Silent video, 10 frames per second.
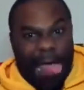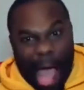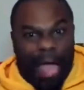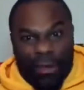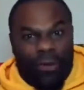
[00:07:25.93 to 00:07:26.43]

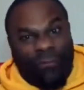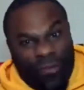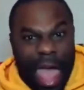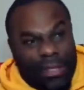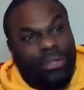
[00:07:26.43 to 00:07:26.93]
You're
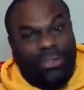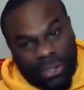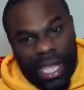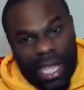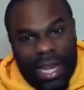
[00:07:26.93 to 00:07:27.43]
fat. You're
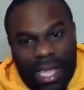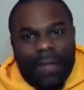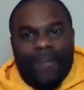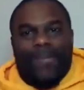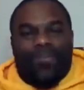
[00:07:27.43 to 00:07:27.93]
skinny.
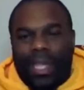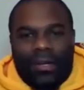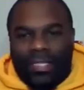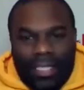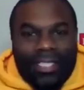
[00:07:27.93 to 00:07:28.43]
They're going to
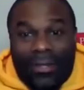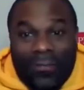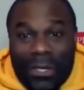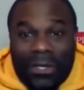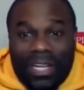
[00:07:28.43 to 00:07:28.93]
say stuff to
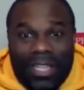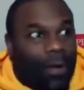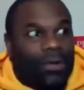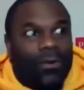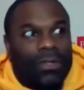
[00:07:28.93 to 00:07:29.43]
you like that
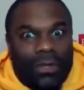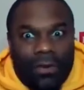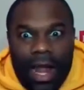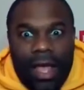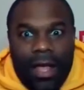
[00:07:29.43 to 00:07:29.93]
when no one's
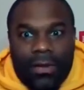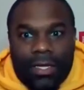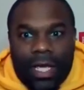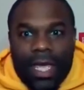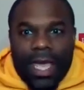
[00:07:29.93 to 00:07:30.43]
around.
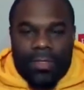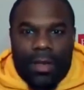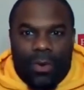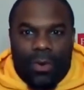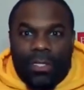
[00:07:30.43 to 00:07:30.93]
And then
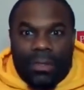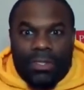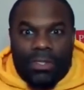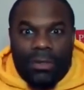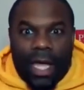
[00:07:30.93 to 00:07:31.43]
what are you supposed to
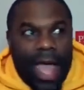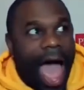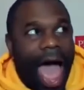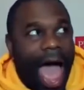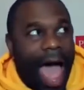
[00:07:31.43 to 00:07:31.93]
do? Like,
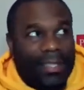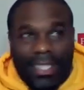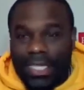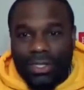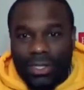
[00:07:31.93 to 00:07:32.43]

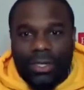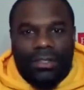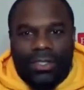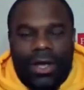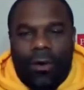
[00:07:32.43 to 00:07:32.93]
teacher.
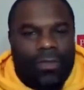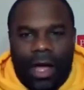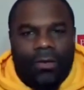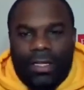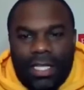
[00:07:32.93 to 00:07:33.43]

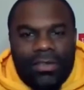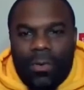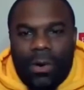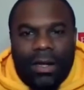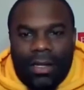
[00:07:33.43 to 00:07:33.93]
No, it doesn't
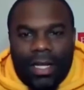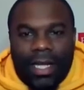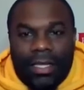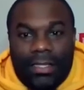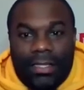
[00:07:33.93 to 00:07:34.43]
work like
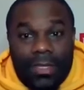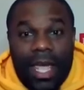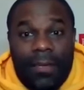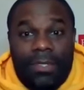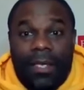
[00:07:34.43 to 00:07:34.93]
that.
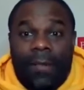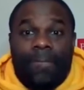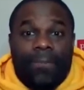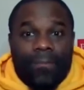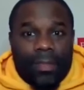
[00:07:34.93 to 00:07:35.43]
Sometimes
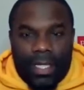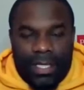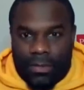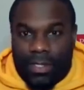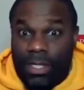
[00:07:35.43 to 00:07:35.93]
this
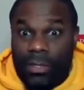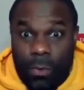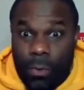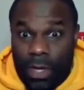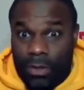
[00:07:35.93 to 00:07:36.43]
is what
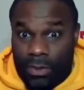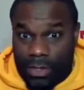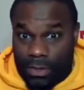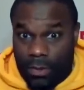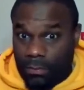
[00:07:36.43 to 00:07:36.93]
we used to
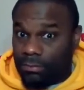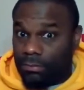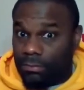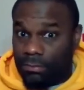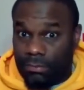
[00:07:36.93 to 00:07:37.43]
do.
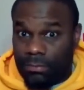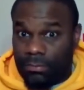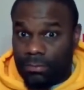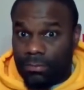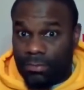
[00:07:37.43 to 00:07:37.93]

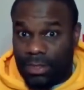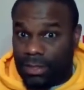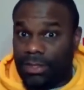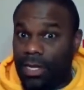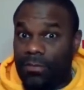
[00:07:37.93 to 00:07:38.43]
This
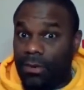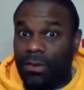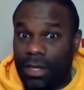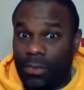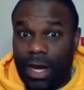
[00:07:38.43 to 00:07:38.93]
is going to be
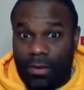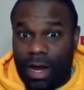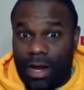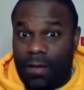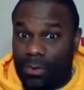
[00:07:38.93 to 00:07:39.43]
really weird right
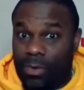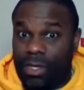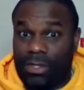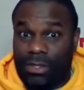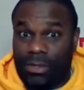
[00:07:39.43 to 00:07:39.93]
now, but we
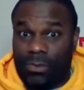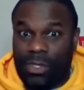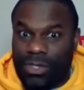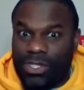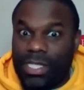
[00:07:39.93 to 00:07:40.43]
used to do this. We
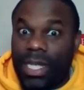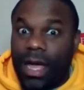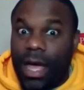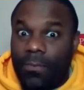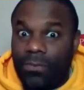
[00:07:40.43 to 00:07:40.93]
used to stick
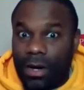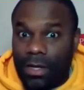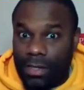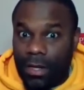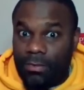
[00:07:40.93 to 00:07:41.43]
up for
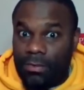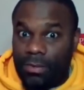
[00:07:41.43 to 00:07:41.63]
ourselves.